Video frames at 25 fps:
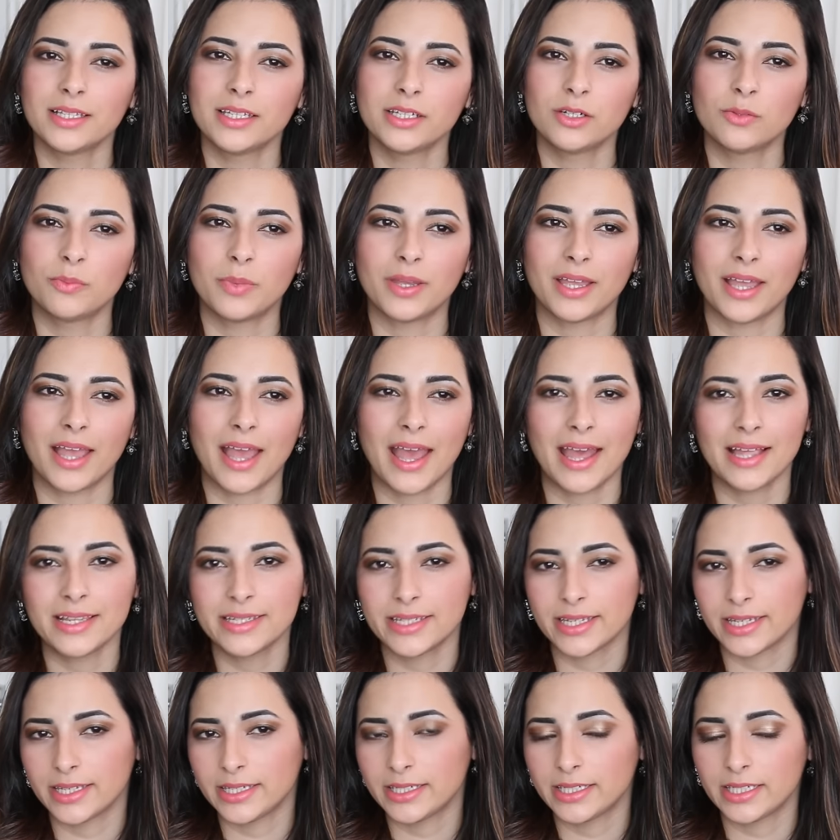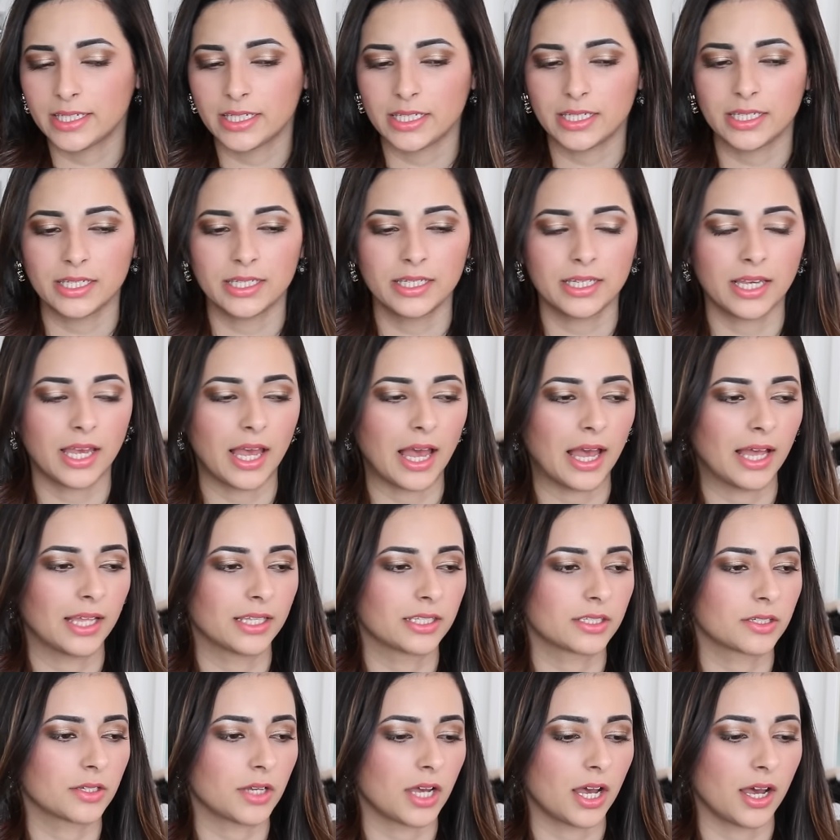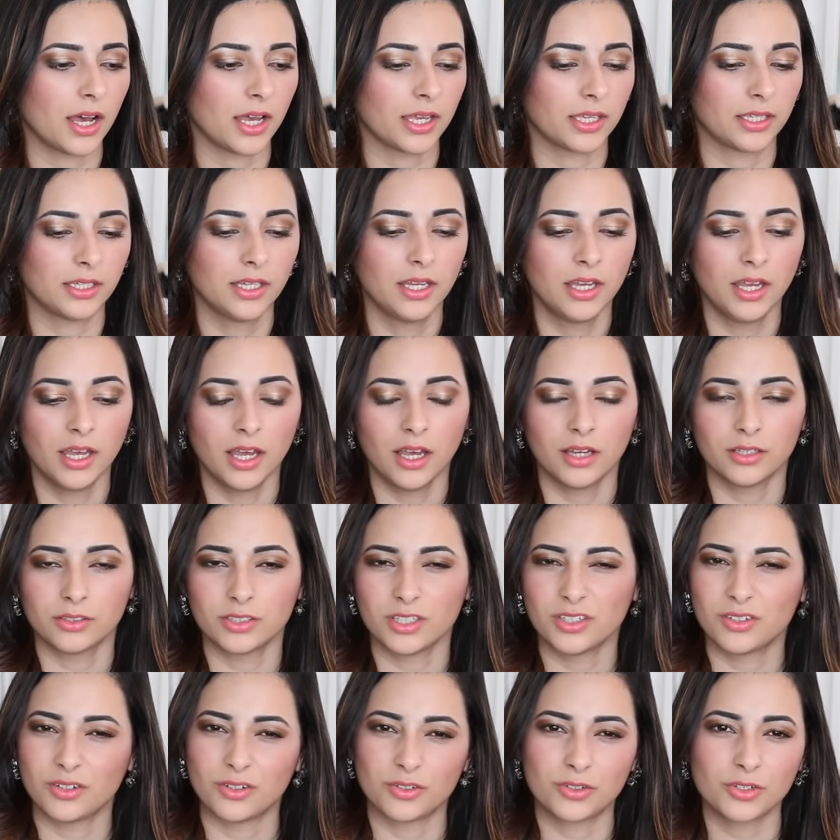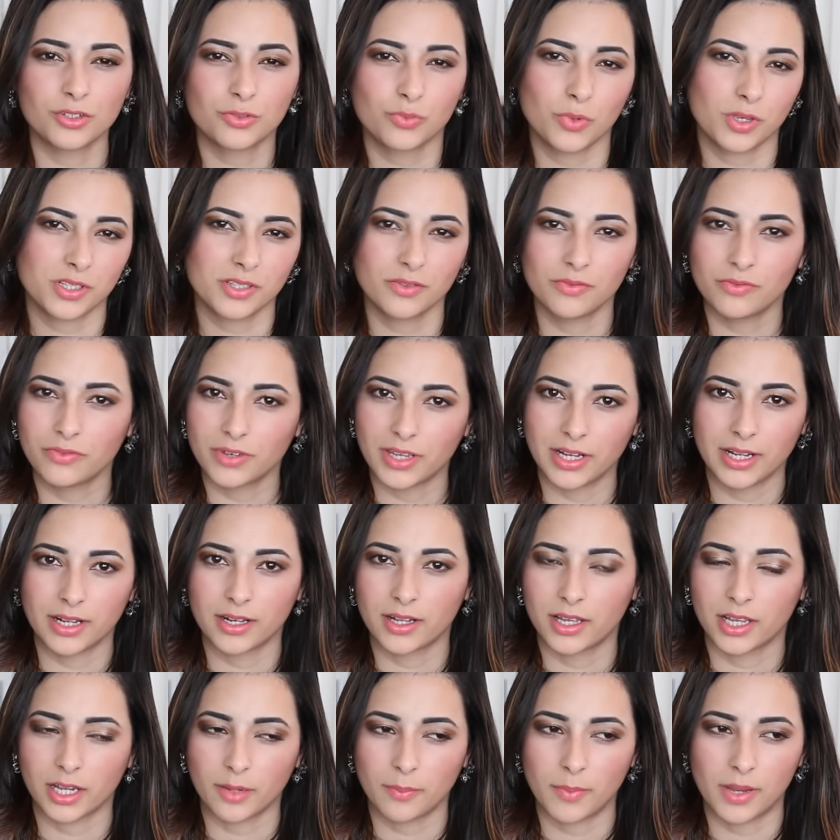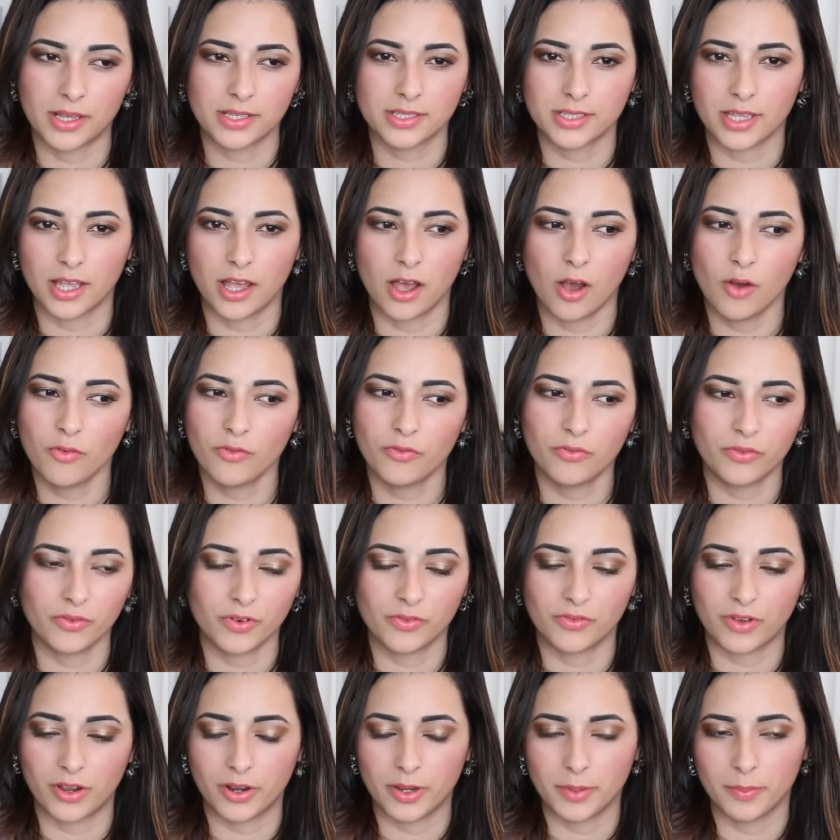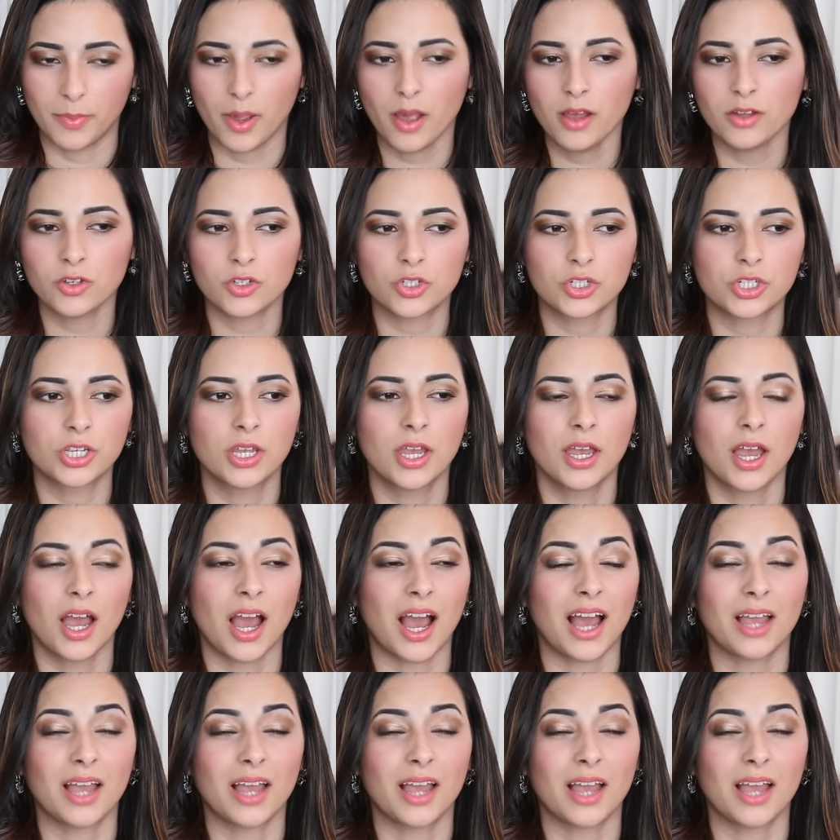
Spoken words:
a little bit headachy and I, you know, just wasn't feeling like myself very much.